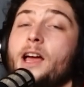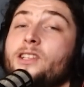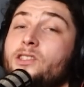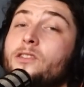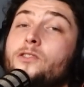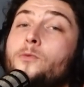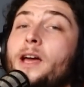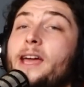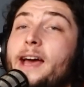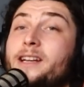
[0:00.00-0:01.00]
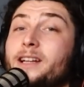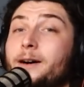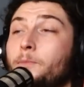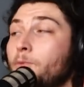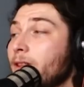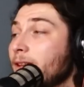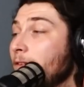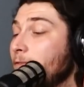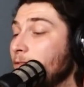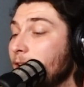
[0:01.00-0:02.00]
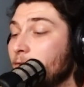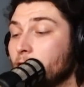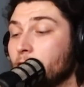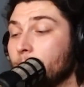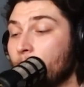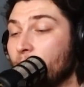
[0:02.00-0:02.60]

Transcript: and so you may end up with a flavor